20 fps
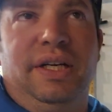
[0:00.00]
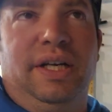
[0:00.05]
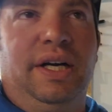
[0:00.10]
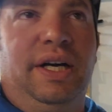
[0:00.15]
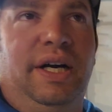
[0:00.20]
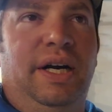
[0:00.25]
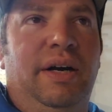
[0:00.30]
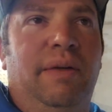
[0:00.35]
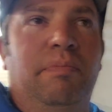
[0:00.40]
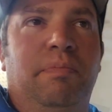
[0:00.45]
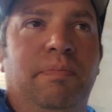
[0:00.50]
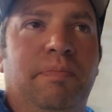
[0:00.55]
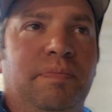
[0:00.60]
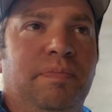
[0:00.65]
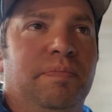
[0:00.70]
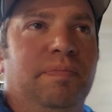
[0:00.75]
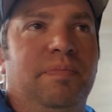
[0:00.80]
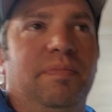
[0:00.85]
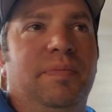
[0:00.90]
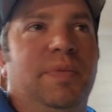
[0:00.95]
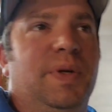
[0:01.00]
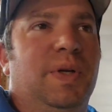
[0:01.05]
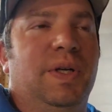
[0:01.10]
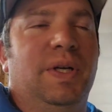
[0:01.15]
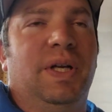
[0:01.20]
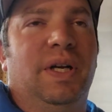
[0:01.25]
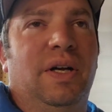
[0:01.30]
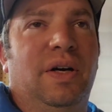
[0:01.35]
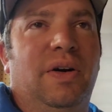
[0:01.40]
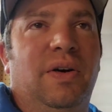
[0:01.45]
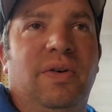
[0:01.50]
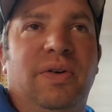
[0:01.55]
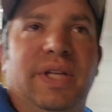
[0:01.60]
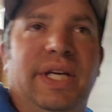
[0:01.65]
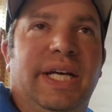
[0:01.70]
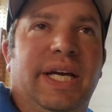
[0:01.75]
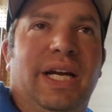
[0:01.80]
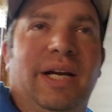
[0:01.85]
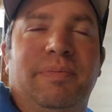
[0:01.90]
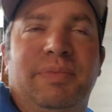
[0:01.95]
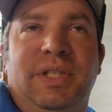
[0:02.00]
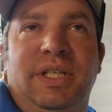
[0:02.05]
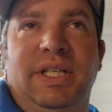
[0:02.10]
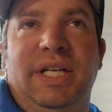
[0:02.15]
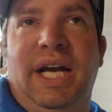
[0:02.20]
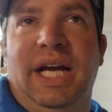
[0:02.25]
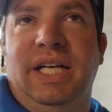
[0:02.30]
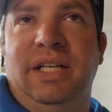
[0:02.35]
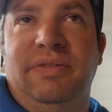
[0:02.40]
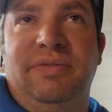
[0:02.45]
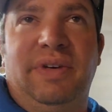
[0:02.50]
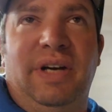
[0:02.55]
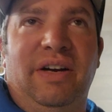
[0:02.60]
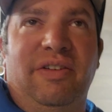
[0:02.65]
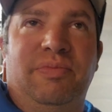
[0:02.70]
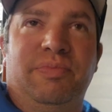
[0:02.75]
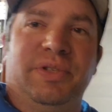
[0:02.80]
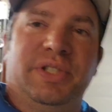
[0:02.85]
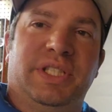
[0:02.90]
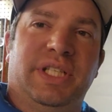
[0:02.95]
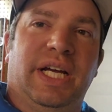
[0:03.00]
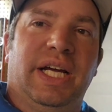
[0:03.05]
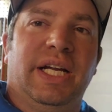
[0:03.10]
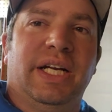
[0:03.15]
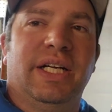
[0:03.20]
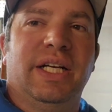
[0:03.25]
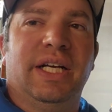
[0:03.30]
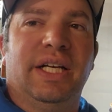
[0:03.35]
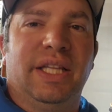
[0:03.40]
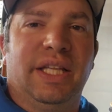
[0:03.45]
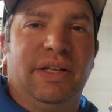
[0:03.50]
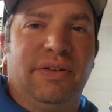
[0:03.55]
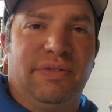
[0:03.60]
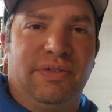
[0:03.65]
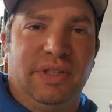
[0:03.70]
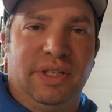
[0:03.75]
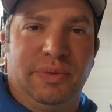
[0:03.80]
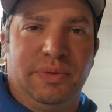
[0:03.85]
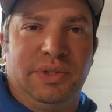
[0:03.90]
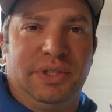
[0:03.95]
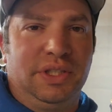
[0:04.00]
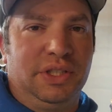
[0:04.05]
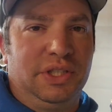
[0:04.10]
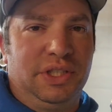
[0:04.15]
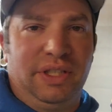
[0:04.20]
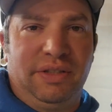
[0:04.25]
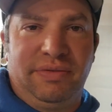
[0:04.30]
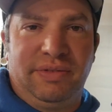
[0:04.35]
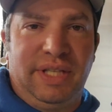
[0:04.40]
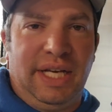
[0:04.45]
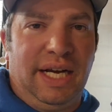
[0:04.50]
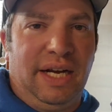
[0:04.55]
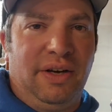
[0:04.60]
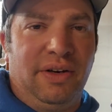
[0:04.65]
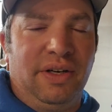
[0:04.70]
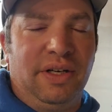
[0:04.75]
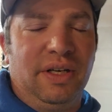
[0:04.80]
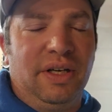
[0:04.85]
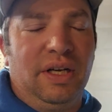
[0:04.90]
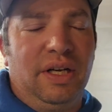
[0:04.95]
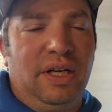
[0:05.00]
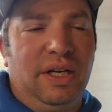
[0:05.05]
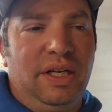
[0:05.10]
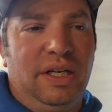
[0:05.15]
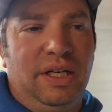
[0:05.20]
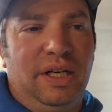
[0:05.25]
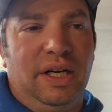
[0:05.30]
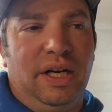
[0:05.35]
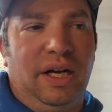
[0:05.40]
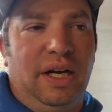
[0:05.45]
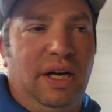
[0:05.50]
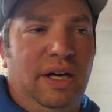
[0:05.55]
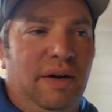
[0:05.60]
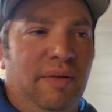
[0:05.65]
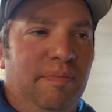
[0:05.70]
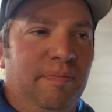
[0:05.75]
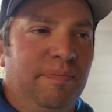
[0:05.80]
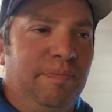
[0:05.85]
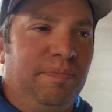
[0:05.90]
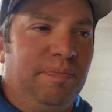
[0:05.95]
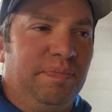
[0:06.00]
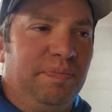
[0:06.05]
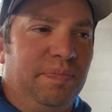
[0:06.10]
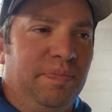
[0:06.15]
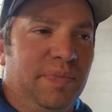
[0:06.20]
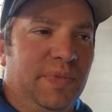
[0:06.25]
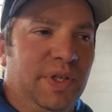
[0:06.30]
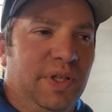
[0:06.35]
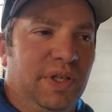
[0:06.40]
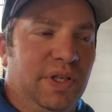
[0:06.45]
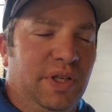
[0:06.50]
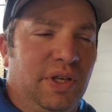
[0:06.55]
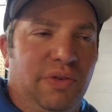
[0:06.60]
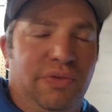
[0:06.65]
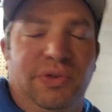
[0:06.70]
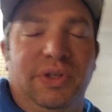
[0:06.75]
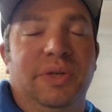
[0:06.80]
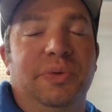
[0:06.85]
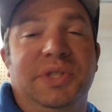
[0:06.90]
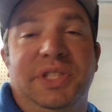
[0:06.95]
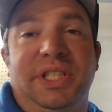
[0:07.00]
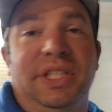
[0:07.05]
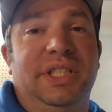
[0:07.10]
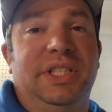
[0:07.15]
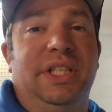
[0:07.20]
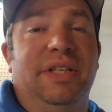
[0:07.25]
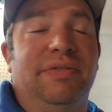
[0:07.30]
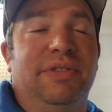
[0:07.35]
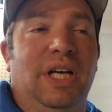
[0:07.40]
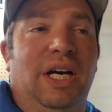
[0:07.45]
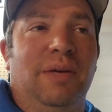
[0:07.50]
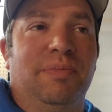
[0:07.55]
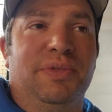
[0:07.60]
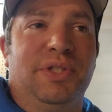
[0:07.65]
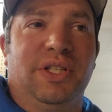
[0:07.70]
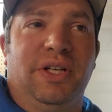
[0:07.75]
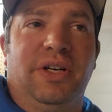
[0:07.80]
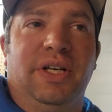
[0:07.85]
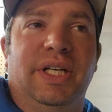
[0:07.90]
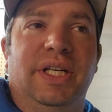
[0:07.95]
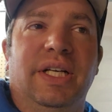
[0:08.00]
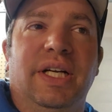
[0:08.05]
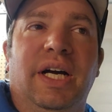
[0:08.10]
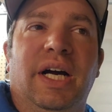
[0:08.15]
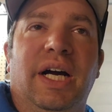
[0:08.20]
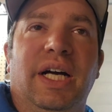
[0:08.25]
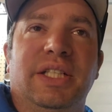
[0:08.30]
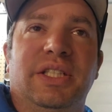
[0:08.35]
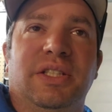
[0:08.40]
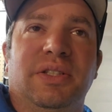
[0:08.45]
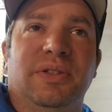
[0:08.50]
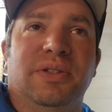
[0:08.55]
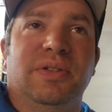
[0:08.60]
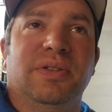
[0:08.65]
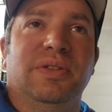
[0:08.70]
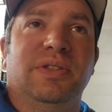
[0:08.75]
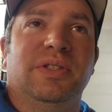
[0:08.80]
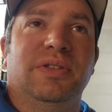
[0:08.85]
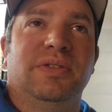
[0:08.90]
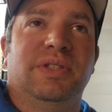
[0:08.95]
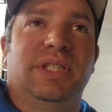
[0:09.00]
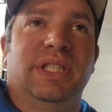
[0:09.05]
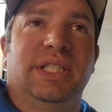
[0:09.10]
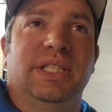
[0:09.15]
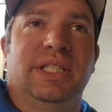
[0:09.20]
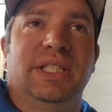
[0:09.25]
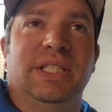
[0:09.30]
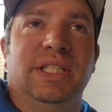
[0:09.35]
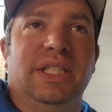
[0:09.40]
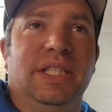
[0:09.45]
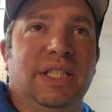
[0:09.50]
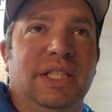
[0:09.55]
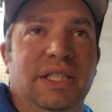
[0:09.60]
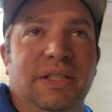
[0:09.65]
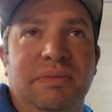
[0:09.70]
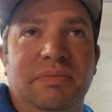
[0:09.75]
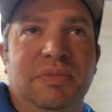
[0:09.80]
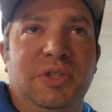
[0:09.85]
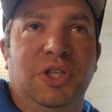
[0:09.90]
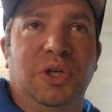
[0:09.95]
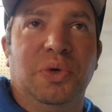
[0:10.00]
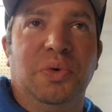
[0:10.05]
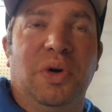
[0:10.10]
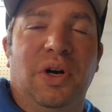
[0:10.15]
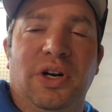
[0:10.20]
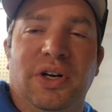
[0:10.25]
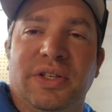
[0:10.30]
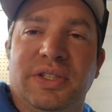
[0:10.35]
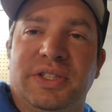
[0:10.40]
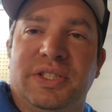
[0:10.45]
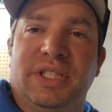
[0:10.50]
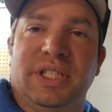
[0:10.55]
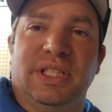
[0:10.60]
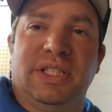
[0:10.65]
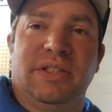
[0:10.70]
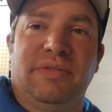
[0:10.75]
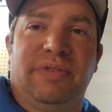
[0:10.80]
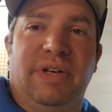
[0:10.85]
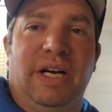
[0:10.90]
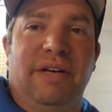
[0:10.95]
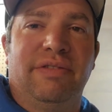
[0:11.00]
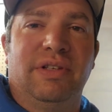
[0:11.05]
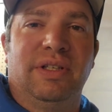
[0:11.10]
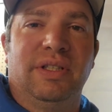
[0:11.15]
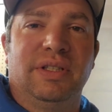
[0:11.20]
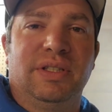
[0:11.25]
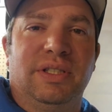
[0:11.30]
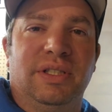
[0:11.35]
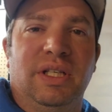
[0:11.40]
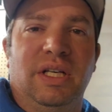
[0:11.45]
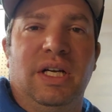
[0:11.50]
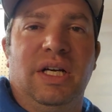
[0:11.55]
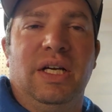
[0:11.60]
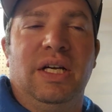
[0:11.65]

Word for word: Um, you know, they get up to 95% and then frequency shift down. Um, you know, frequency shift up, sorry, uh, to to 62 hertz, 65 hertz.